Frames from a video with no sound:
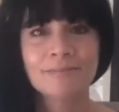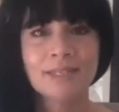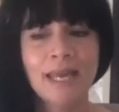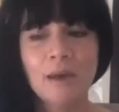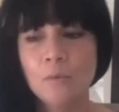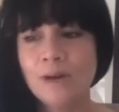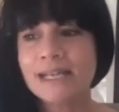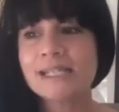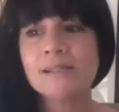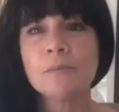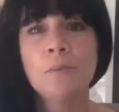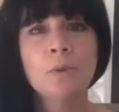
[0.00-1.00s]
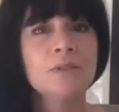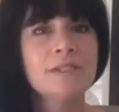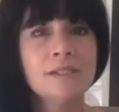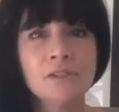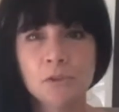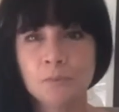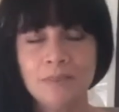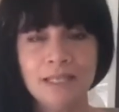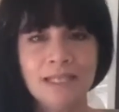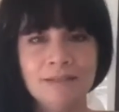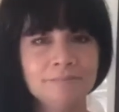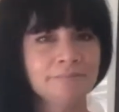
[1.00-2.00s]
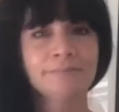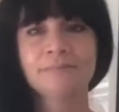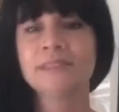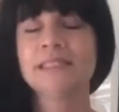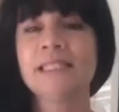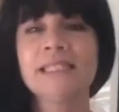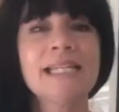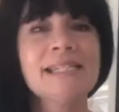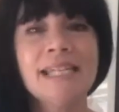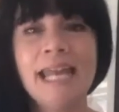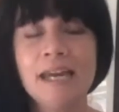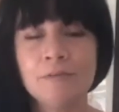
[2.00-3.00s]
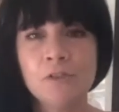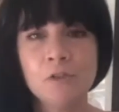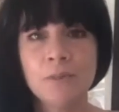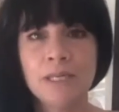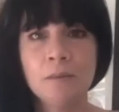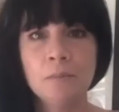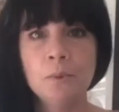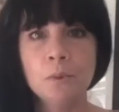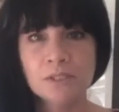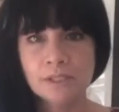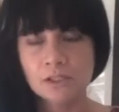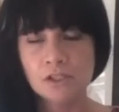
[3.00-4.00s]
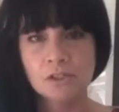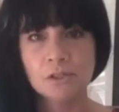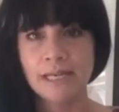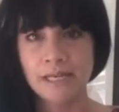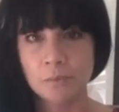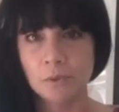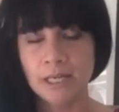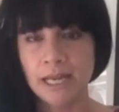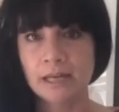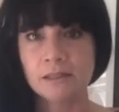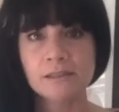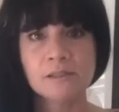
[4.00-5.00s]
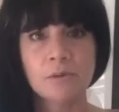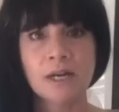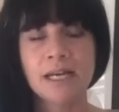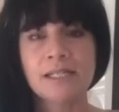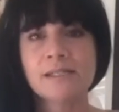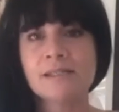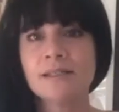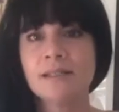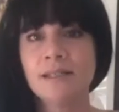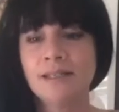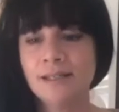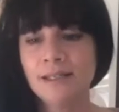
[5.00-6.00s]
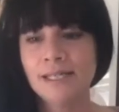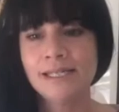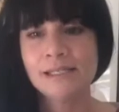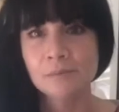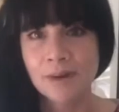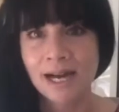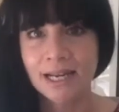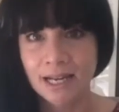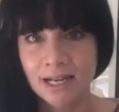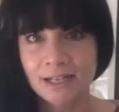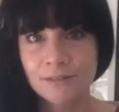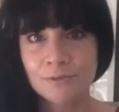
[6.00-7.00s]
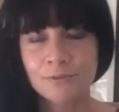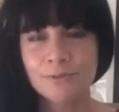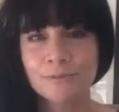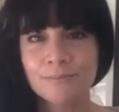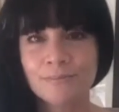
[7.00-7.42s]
And what is important to me doesn't have to be important to anybody else, right? It's my life.